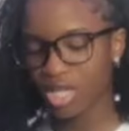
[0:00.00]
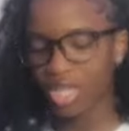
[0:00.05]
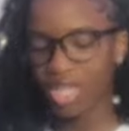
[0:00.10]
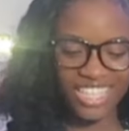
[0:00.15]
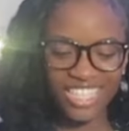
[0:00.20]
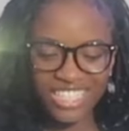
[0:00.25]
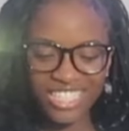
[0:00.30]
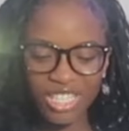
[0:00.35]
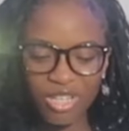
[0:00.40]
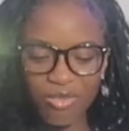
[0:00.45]

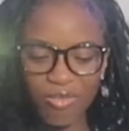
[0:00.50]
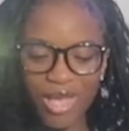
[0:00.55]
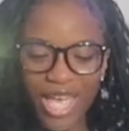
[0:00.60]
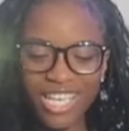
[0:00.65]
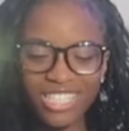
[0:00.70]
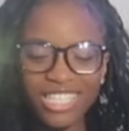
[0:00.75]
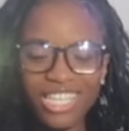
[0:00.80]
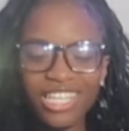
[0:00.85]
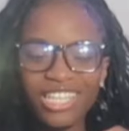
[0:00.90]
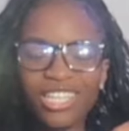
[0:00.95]
This little
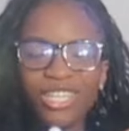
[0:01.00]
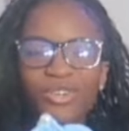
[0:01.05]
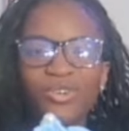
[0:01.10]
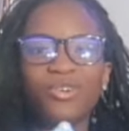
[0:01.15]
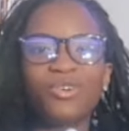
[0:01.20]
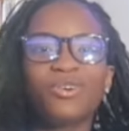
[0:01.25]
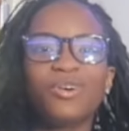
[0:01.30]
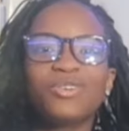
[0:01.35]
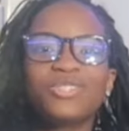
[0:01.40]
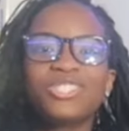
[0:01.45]
bag is like a
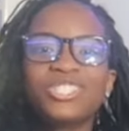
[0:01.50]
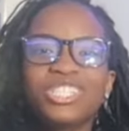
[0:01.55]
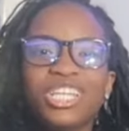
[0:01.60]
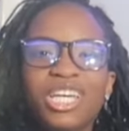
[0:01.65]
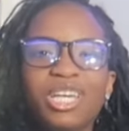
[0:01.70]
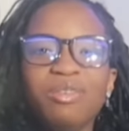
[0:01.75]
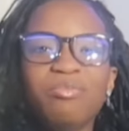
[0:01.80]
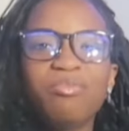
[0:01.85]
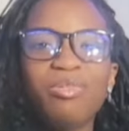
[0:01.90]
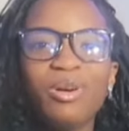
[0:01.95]
cute
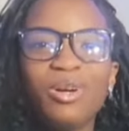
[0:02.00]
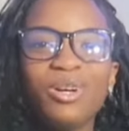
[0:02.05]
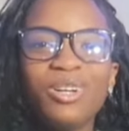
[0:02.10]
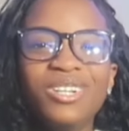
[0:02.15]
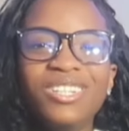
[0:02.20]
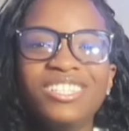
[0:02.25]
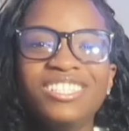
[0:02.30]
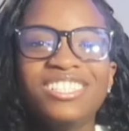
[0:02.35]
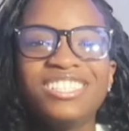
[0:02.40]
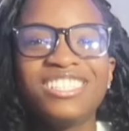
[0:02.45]
crochet
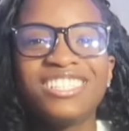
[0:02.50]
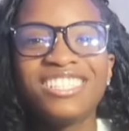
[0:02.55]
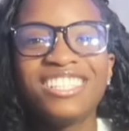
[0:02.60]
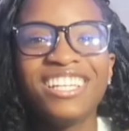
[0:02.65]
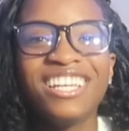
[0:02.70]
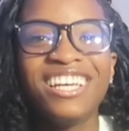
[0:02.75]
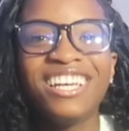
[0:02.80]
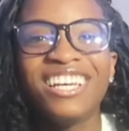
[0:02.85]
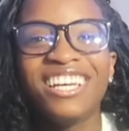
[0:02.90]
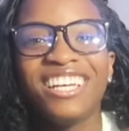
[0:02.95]
purse.
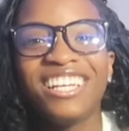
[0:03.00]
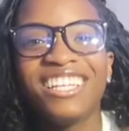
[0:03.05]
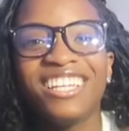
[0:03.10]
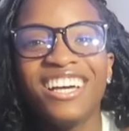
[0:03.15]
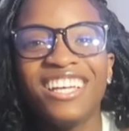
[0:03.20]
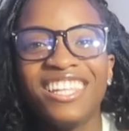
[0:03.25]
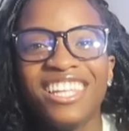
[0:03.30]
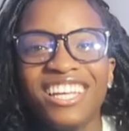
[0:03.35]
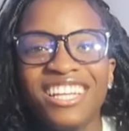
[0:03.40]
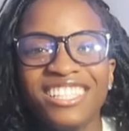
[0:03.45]

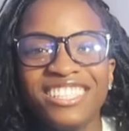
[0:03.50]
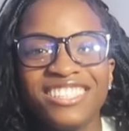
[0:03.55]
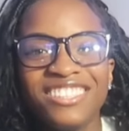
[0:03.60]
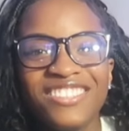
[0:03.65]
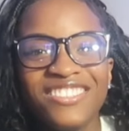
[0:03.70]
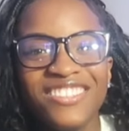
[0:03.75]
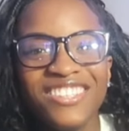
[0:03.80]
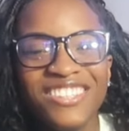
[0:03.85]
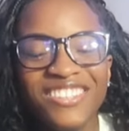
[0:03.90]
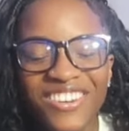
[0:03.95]
Y'all, that is
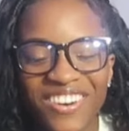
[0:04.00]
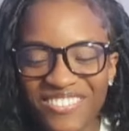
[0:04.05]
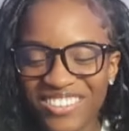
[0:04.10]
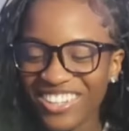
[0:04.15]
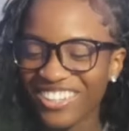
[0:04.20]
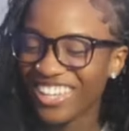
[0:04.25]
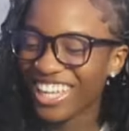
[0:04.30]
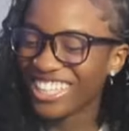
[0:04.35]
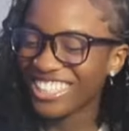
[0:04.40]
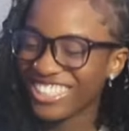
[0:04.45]
so cute. I'm
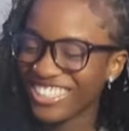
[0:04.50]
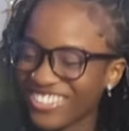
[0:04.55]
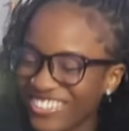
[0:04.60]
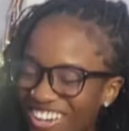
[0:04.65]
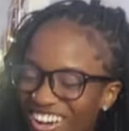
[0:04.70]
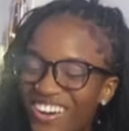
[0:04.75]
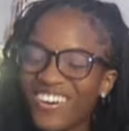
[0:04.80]
not gonna lie to you.